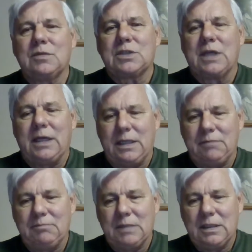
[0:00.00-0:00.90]

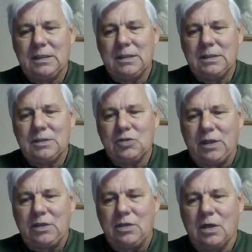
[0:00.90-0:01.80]
saying,
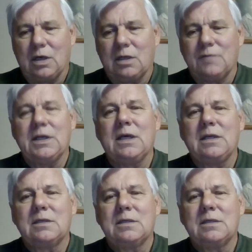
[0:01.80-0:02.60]
Drink ye all of it,